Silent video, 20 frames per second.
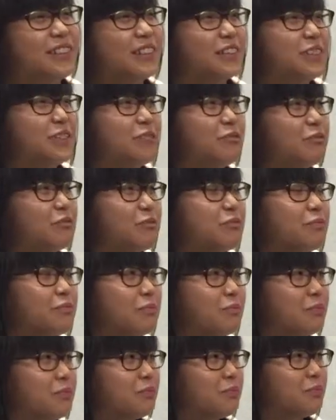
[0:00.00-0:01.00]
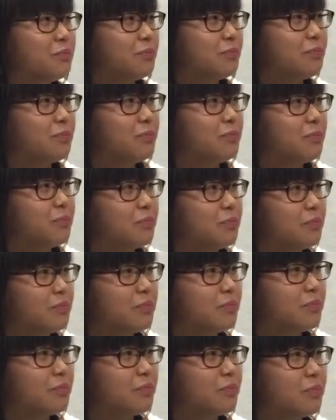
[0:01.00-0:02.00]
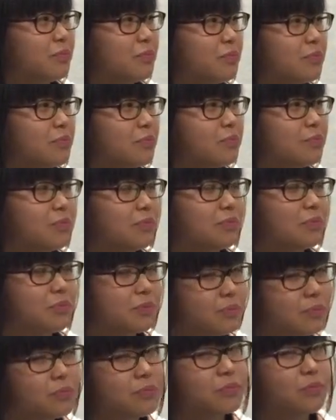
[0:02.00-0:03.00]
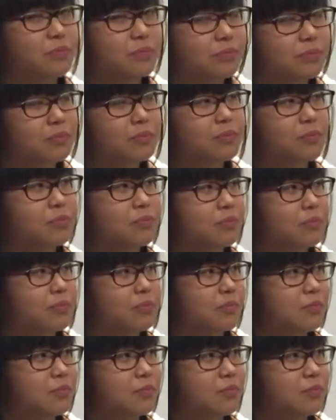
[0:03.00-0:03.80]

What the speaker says: (silent)